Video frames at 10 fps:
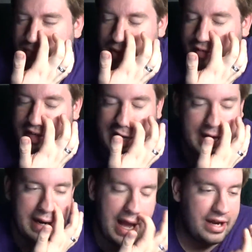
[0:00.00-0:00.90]
Probably
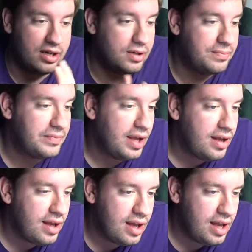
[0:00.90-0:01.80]
not. I don't
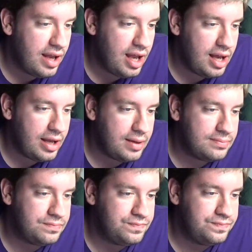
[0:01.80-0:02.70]

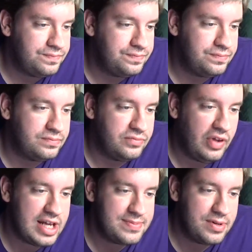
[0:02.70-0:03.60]
know.
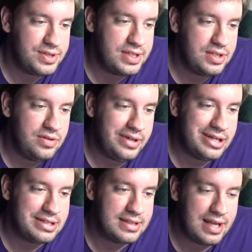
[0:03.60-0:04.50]
last person you
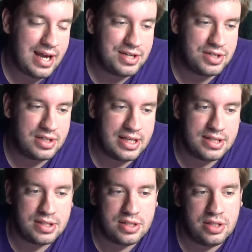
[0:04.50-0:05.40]
kissed slash
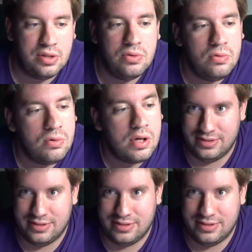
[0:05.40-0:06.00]
kissed you?